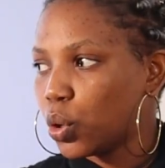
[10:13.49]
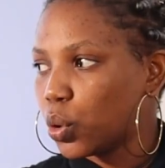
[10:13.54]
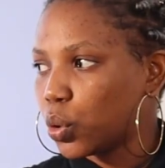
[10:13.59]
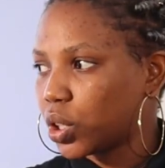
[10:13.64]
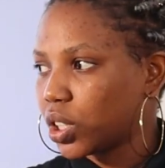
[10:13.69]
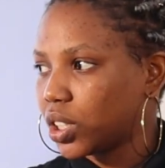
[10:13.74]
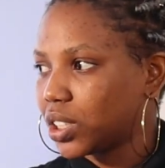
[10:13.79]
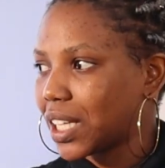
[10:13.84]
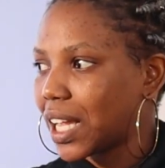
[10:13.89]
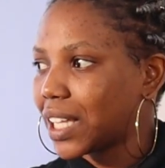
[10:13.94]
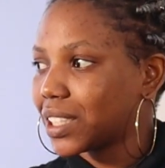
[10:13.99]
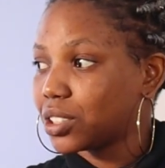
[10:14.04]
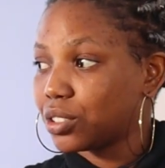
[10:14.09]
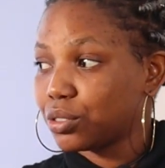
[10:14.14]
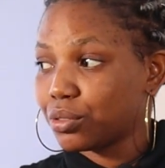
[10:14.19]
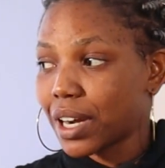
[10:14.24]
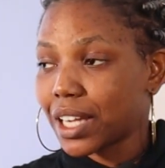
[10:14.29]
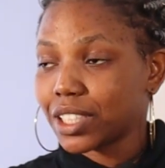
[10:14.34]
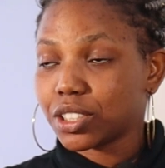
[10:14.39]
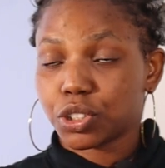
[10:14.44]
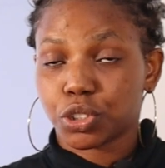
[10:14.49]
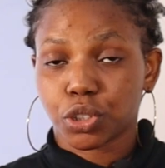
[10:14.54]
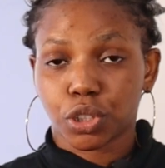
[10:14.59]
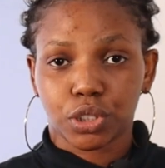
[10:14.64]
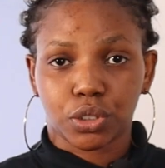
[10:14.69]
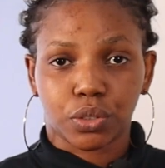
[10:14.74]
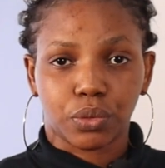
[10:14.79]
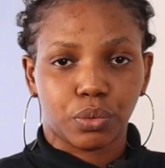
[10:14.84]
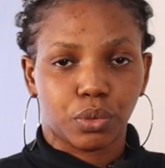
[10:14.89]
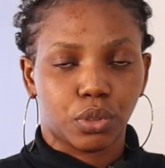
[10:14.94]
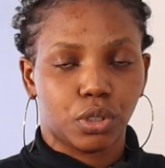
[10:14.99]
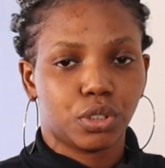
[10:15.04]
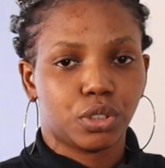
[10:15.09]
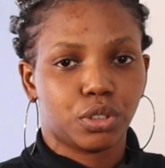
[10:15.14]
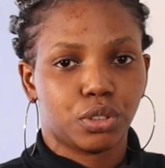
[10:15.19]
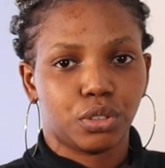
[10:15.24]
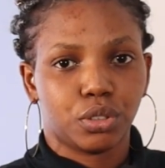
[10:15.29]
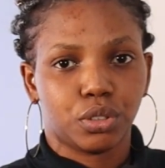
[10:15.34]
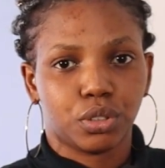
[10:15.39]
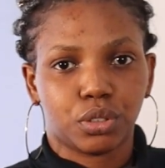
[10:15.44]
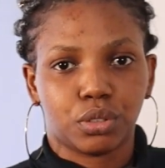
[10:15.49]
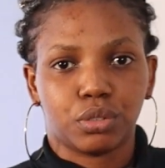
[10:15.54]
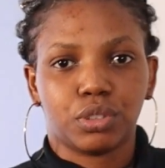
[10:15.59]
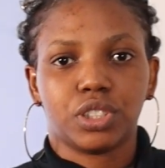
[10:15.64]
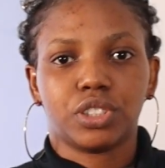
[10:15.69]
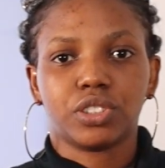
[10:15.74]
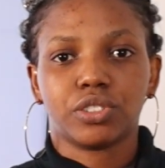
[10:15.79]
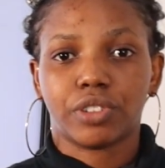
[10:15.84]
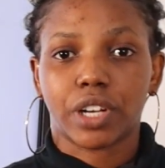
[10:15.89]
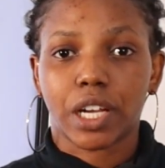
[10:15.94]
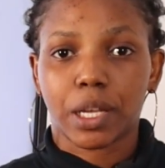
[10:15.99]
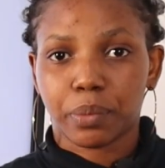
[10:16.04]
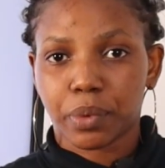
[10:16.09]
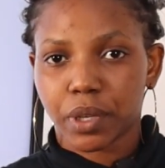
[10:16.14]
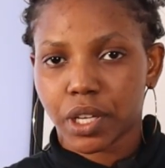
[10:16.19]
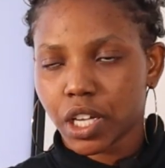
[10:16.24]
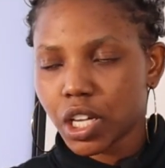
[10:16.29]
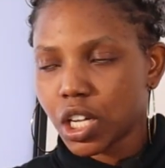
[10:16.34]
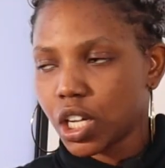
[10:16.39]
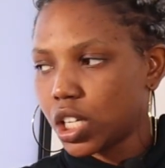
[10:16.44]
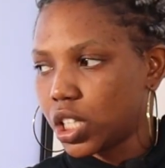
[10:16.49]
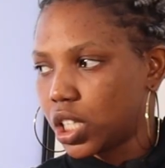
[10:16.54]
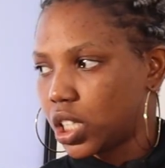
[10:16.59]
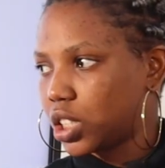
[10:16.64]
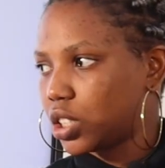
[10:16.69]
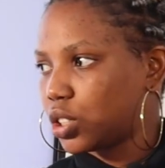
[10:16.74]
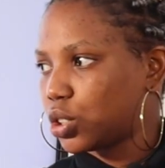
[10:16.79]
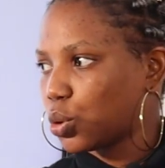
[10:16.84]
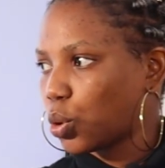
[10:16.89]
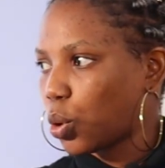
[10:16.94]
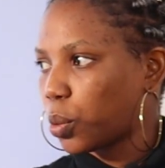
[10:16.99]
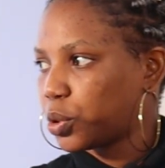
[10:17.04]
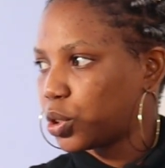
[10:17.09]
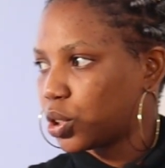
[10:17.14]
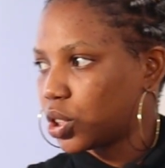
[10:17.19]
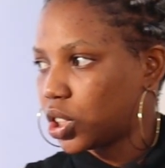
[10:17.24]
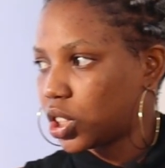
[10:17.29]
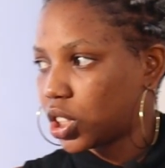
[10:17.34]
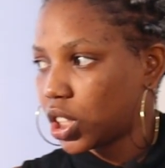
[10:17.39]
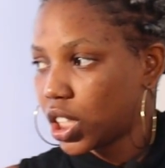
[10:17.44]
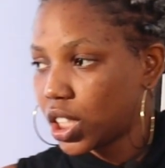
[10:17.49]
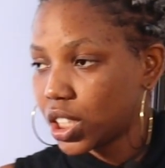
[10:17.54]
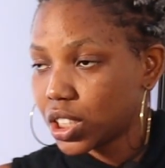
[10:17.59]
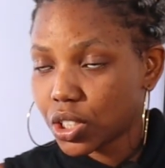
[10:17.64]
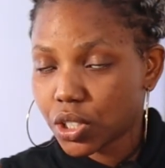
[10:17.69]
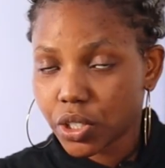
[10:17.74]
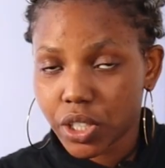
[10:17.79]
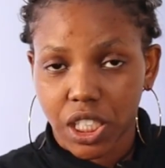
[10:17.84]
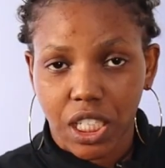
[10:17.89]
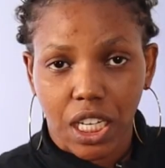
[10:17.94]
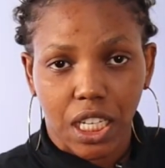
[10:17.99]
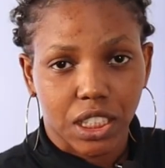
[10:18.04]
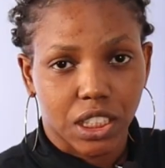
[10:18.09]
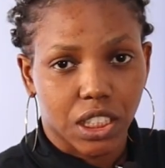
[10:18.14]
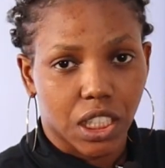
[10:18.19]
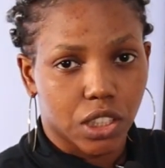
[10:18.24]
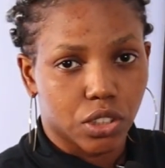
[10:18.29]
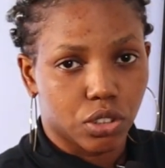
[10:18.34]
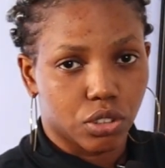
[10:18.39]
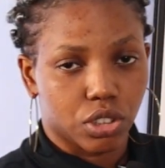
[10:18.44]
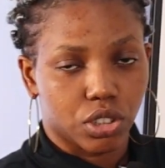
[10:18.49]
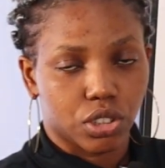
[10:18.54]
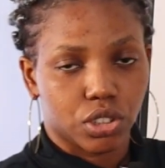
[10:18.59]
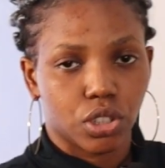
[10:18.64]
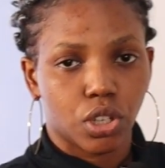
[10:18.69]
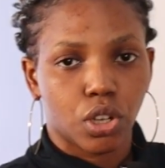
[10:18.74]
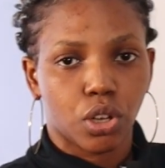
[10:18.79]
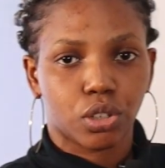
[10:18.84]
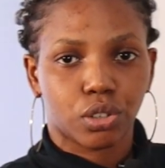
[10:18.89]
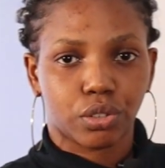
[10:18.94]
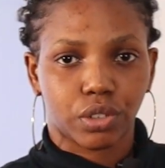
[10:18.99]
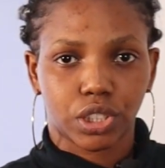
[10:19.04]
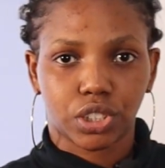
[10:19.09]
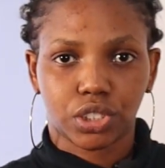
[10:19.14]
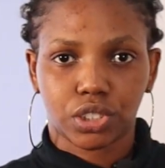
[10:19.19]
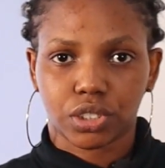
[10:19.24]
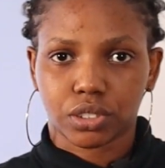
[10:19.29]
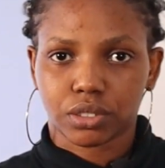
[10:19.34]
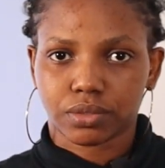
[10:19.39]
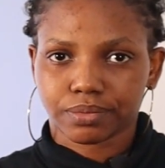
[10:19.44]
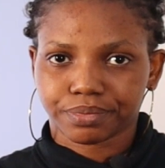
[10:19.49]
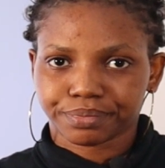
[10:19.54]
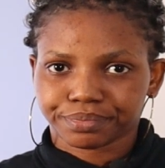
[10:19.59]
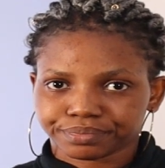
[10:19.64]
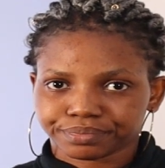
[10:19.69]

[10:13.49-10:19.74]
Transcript: Okay, that's the right choice of words to use to describe it. So option C is the correct answer to this question.